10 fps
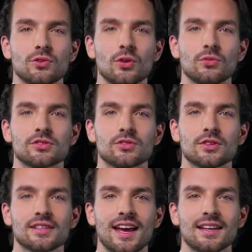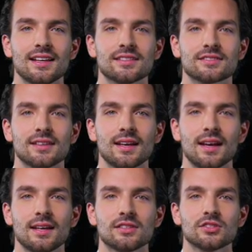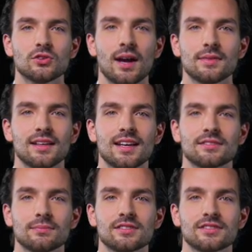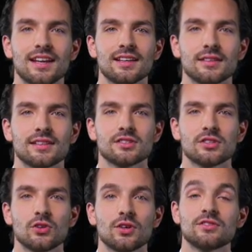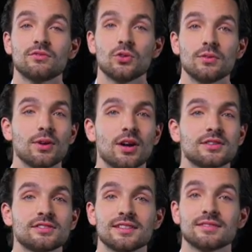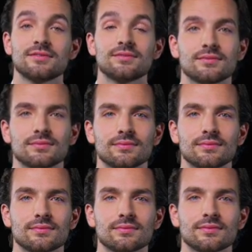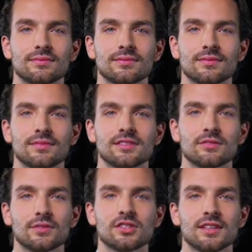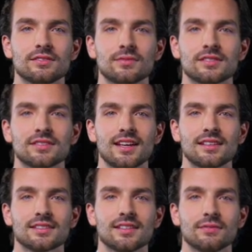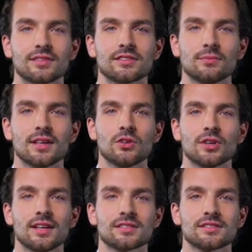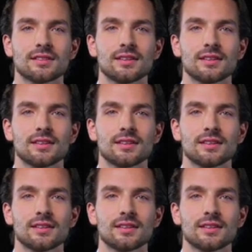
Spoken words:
over 3 decades, describing it as a mistake linked to U.S. foreign policy. This admission has been cited as evidence by critics,